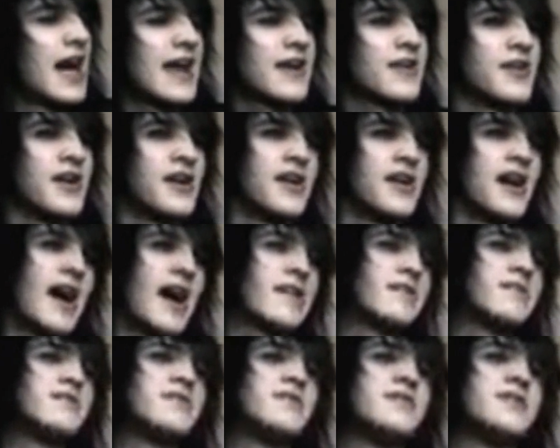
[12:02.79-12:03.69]
I don't know.
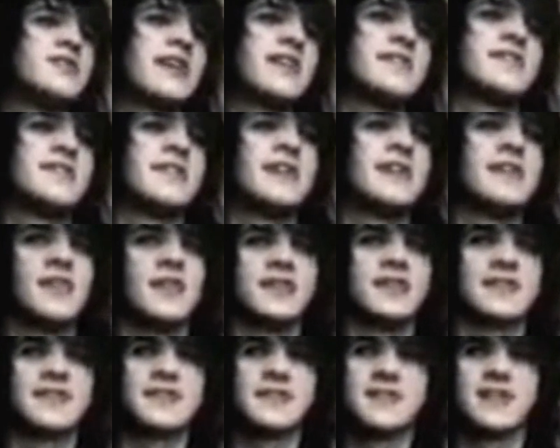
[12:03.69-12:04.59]
JC
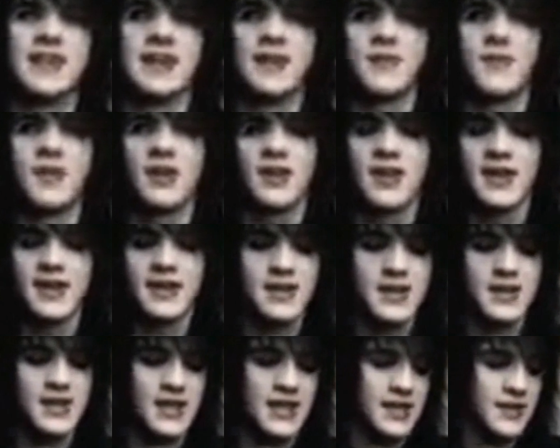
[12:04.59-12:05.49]
does this thing where like
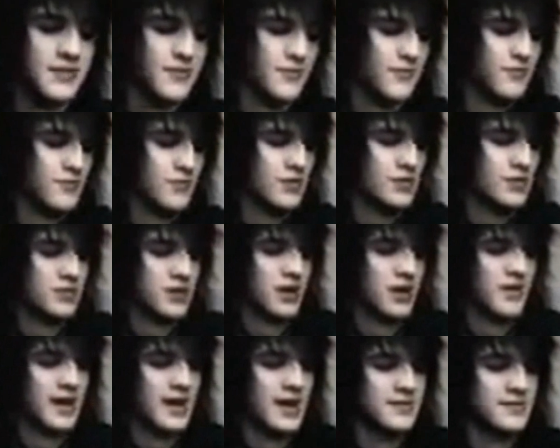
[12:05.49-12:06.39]
he will
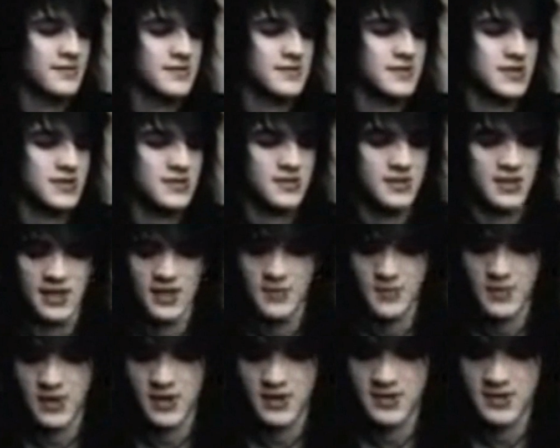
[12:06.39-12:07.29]
go out to like a
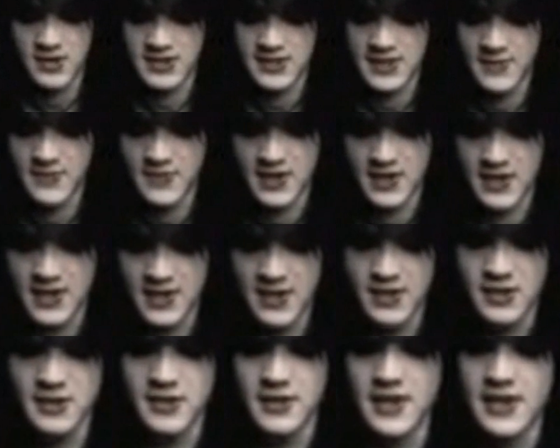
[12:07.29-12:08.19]
bar or something and
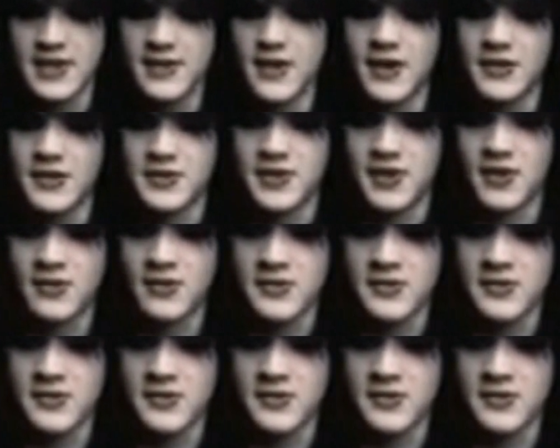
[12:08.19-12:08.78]
he'll hit on